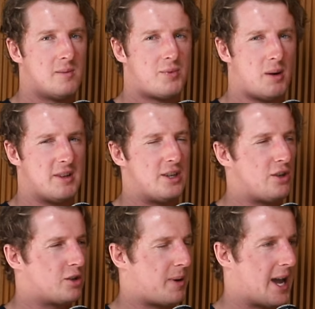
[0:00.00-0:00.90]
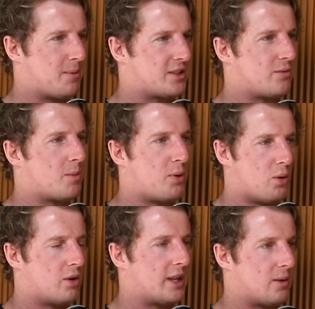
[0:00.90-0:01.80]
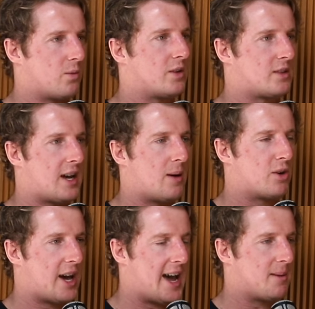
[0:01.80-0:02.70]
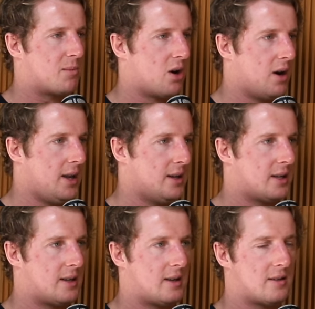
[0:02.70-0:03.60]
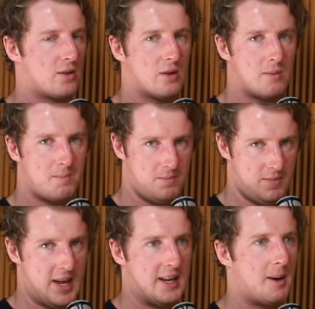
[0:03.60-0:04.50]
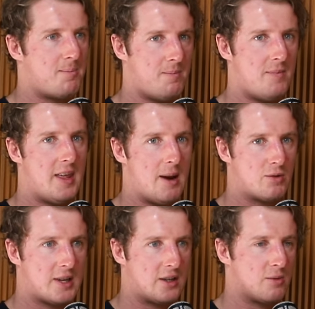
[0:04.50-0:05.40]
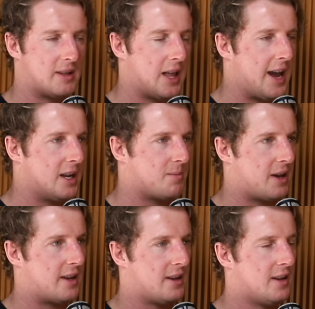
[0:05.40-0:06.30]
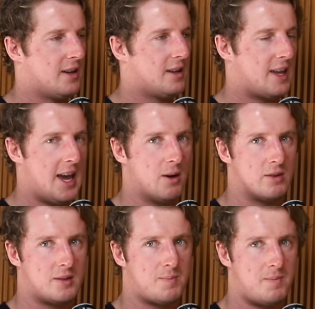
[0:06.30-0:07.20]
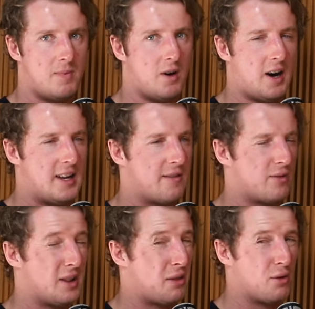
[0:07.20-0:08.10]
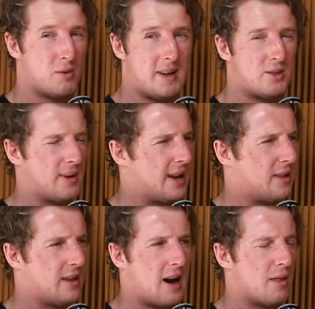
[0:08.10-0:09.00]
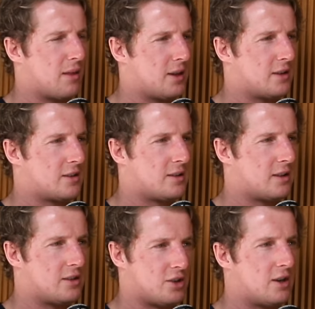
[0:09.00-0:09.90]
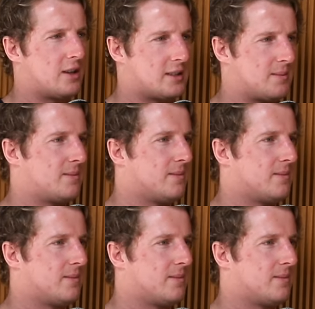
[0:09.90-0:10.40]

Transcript: probably newspapers and reporting was what I had in mind and sort of end up there, which we'll get to a bit later. But, yeah, I never really thought about doing anything other than journalism.